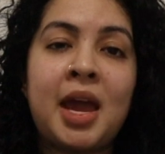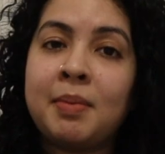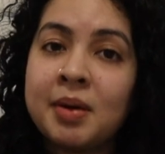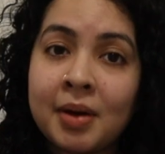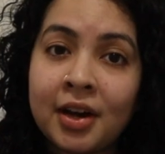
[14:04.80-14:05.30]
pay
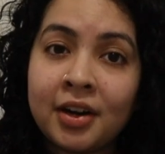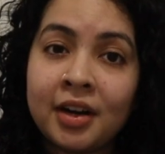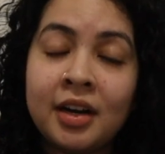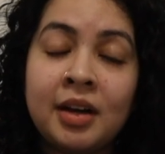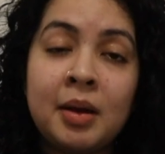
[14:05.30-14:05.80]
me
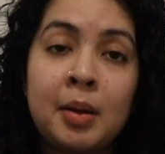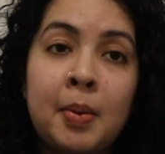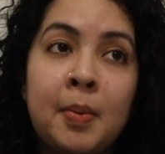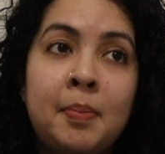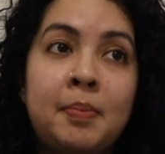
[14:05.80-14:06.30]
better
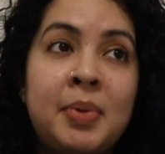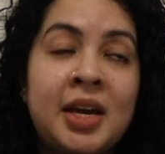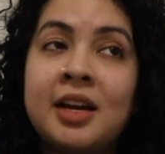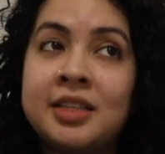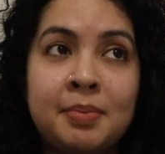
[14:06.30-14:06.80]

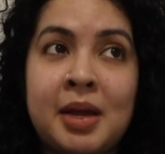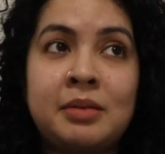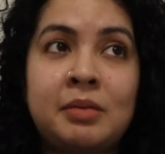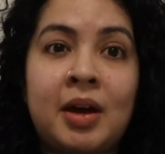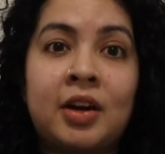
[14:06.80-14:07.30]
because it
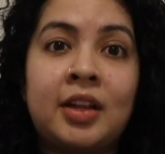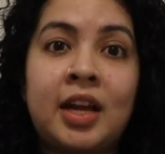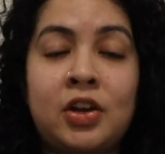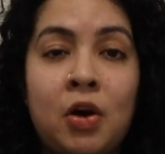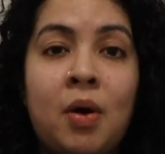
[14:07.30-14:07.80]
pays me better.
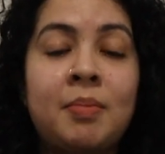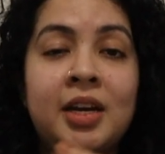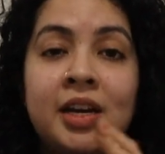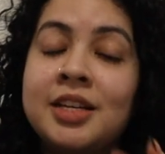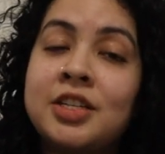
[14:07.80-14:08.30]
Like, no, I'm
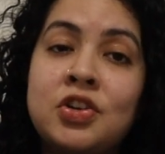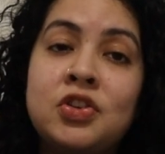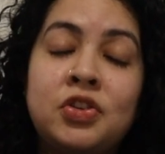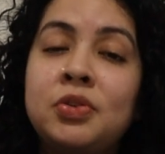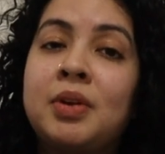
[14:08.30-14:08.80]
going to
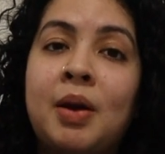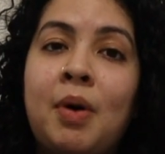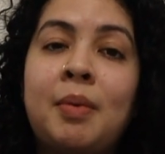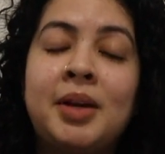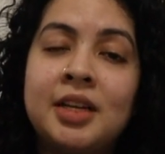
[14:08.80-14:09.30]
continue to do what I
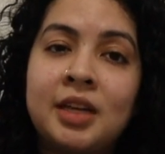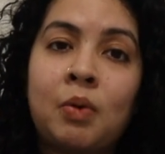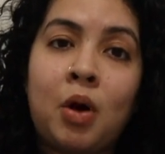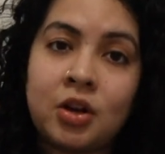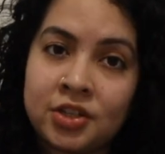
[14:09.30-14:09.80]
want because I
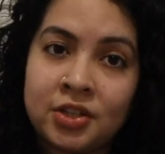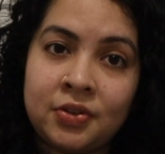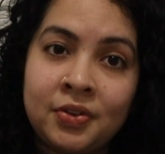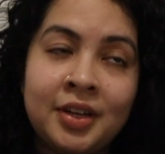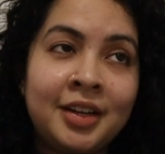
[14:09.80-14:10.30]
want to.